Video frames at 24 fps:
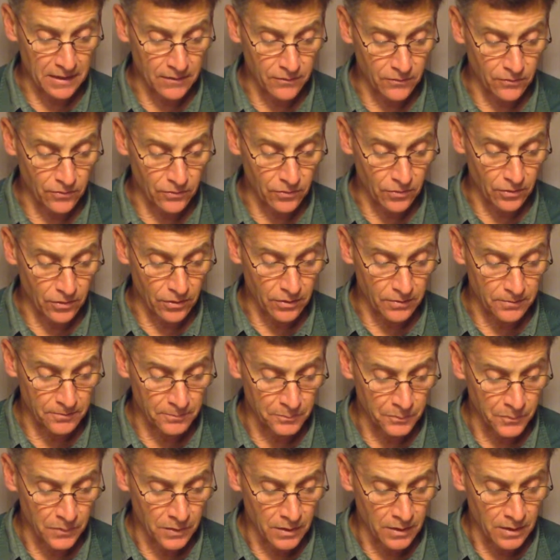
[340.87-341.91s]
for
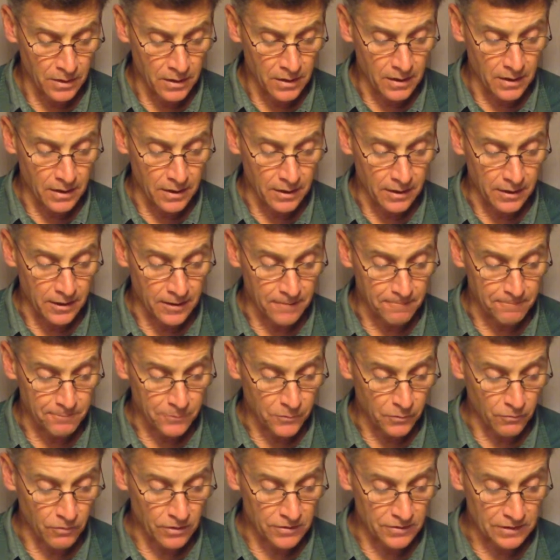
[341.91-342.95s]

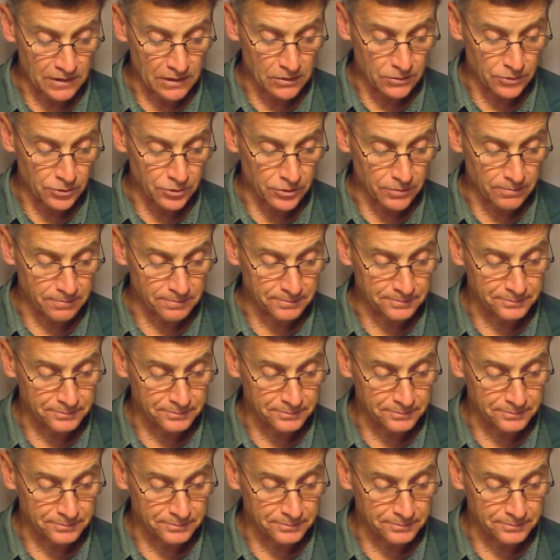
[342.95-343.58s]
resolution.